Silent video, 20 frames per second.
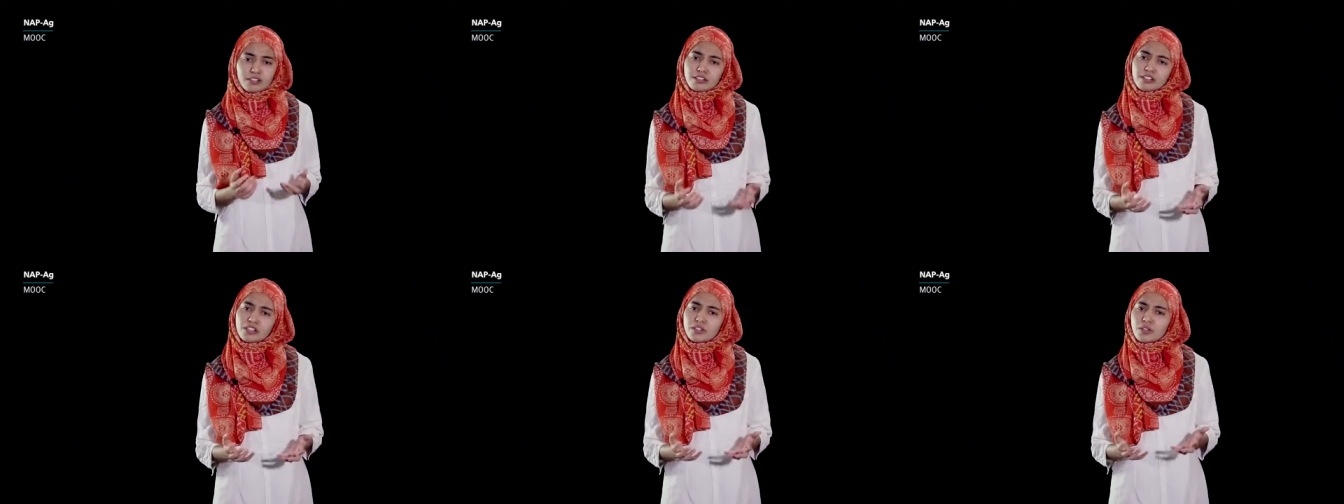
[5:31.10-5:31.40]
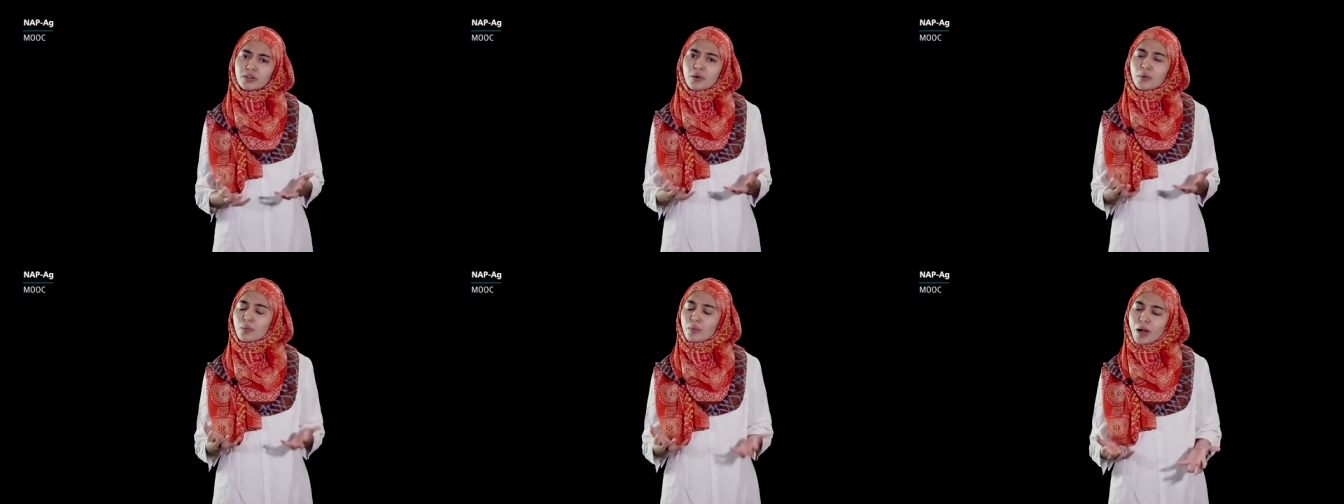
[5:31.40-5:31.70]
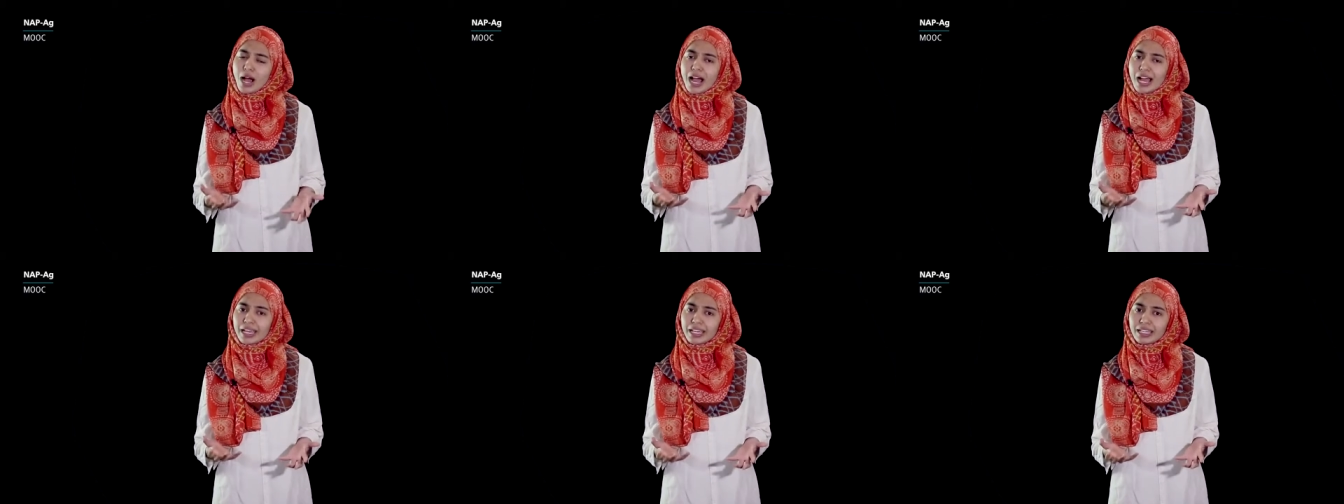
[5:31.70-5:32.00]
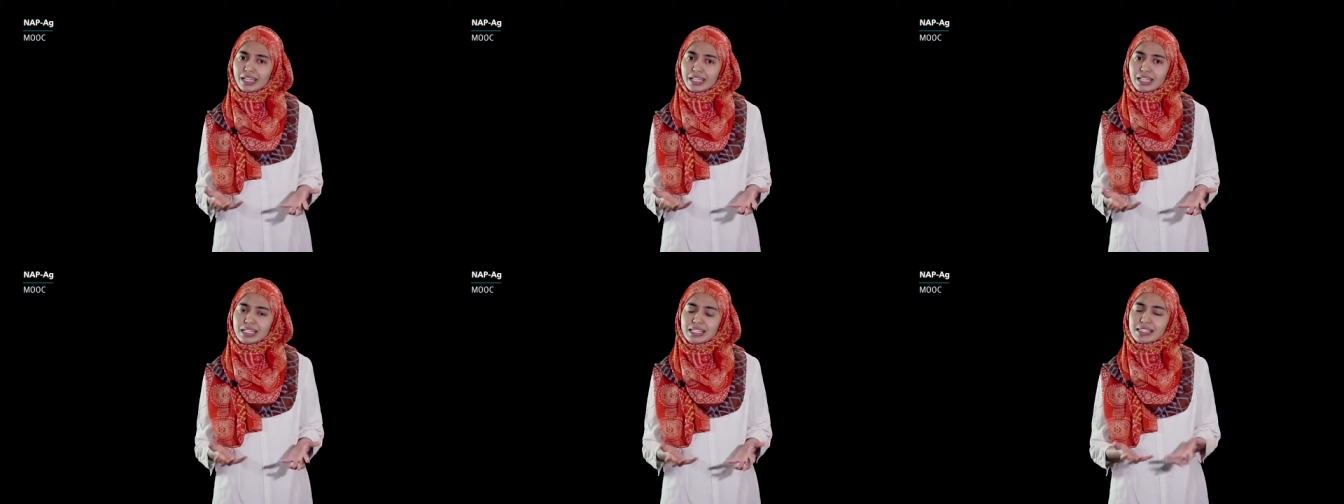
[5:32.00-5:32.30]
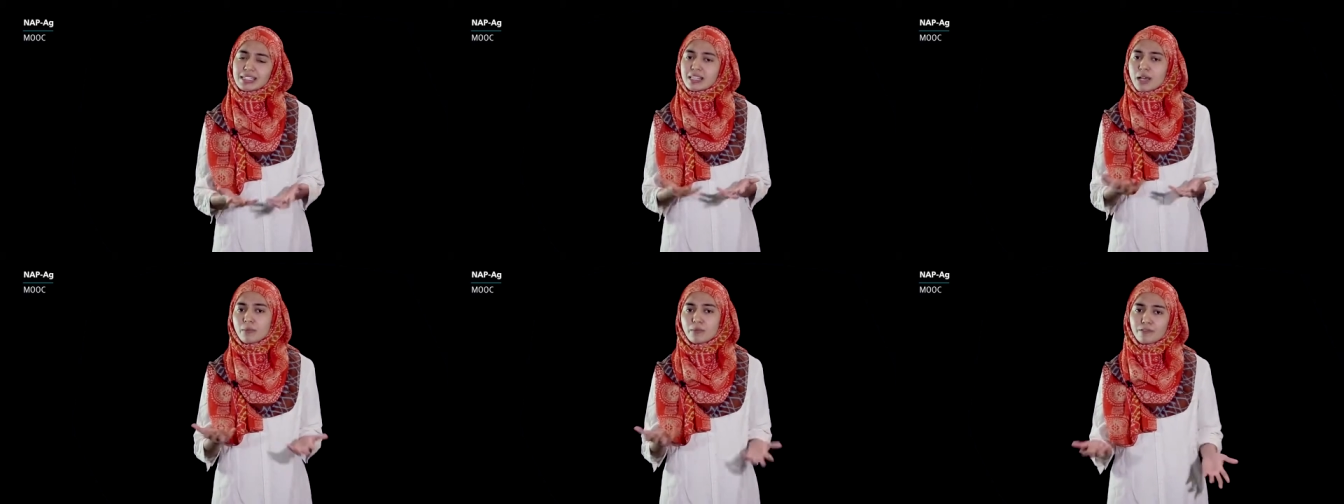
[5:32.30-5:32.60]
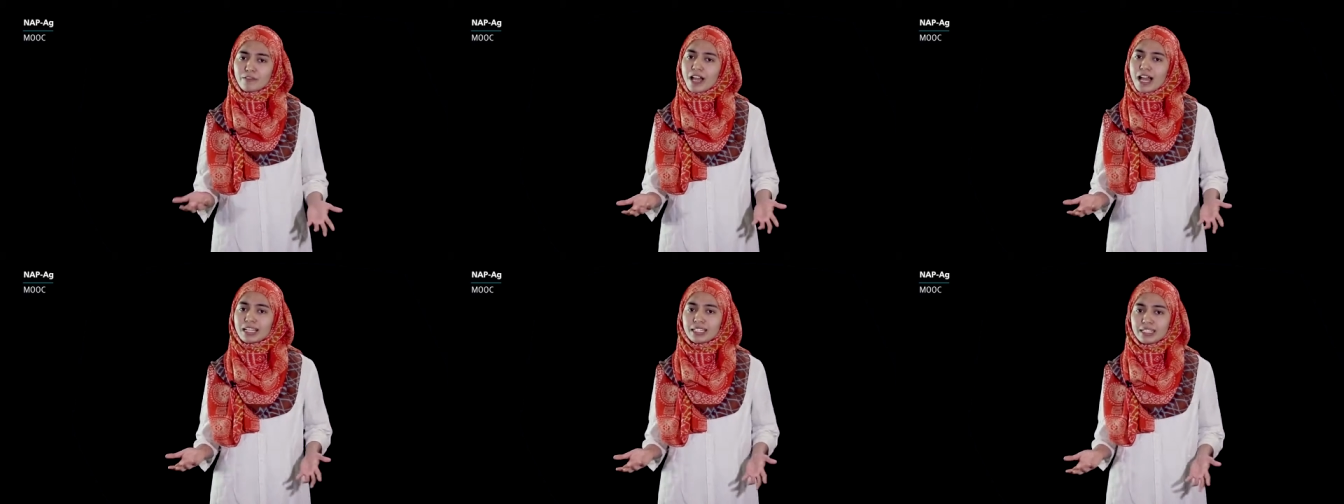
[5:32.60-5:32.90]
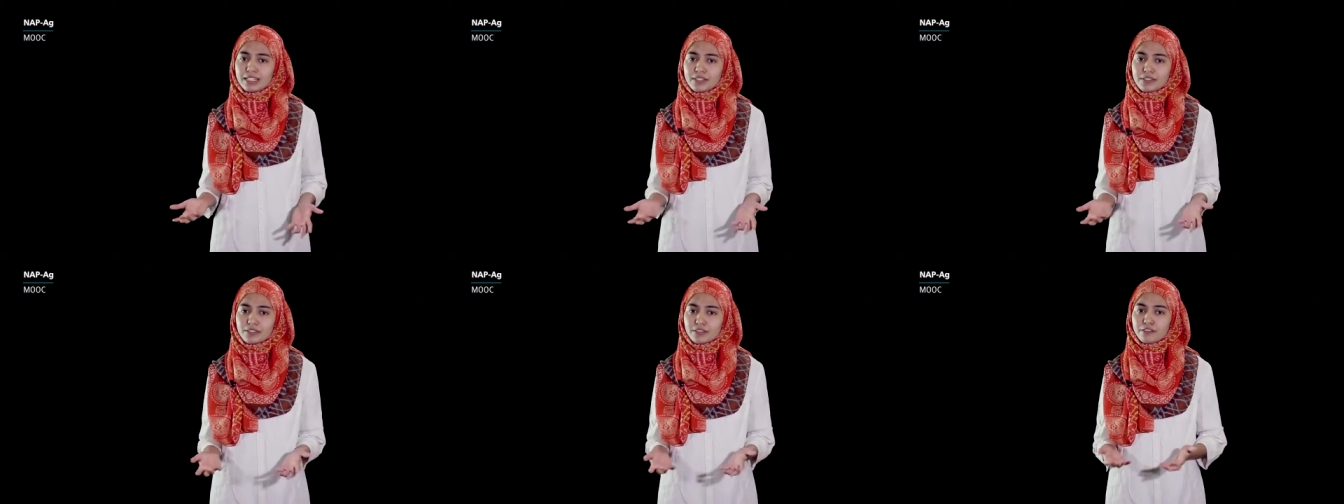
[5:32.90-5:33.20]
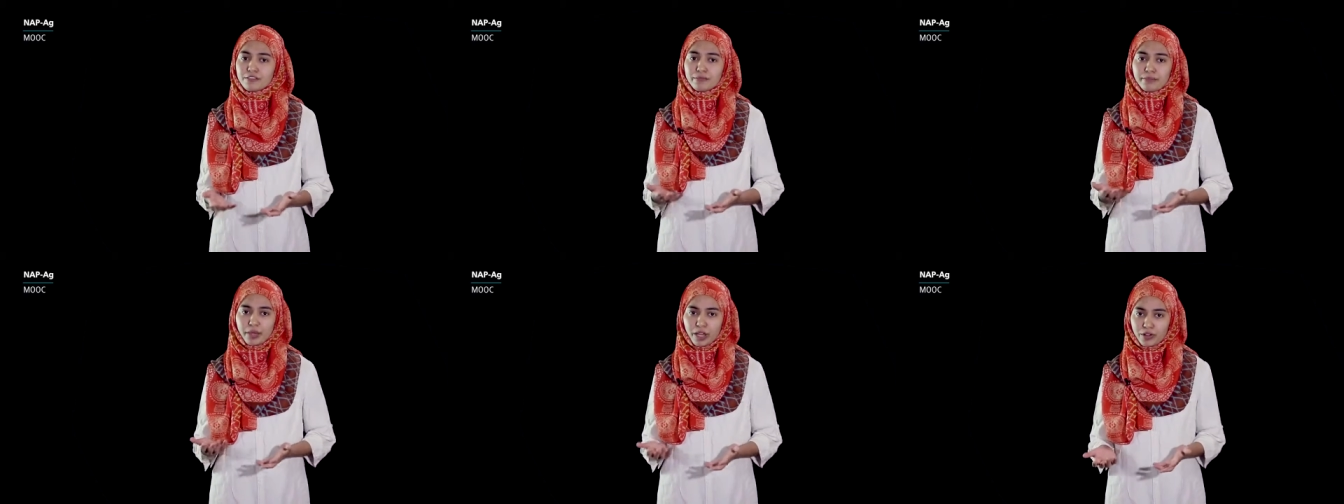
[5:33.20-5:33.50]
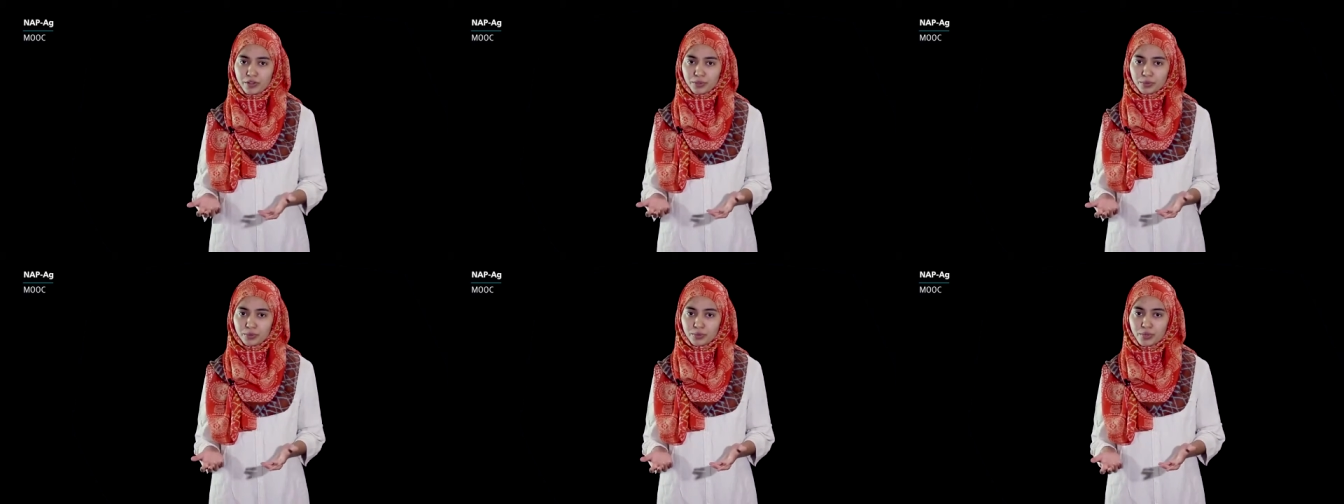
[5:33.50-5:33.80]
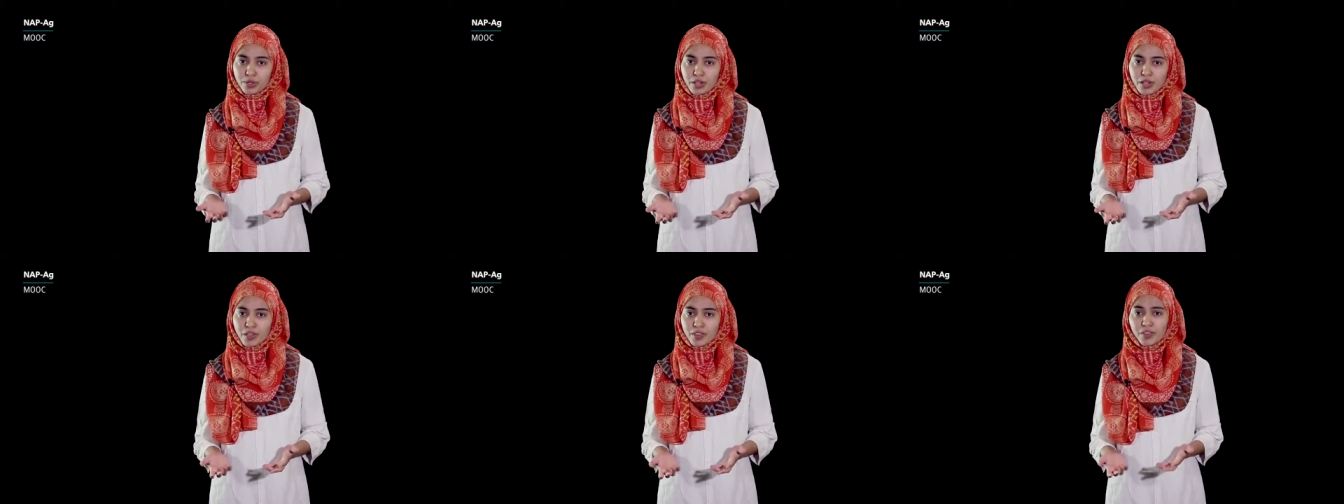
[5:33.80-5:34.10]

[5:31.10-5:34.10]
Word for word: Do you know why in some valleys of Peru